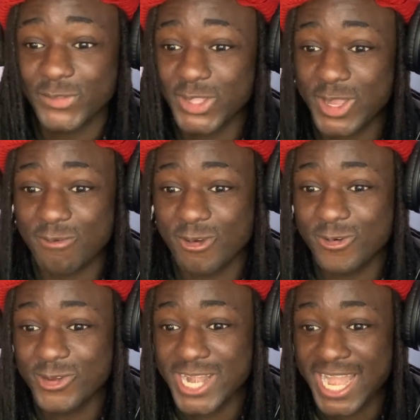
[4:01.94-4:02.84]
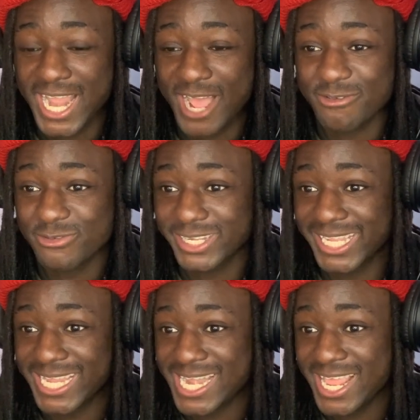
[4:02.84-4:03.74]
Our own
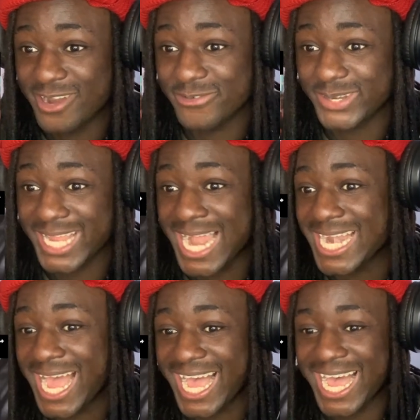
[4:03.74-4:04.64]
African Rihanna.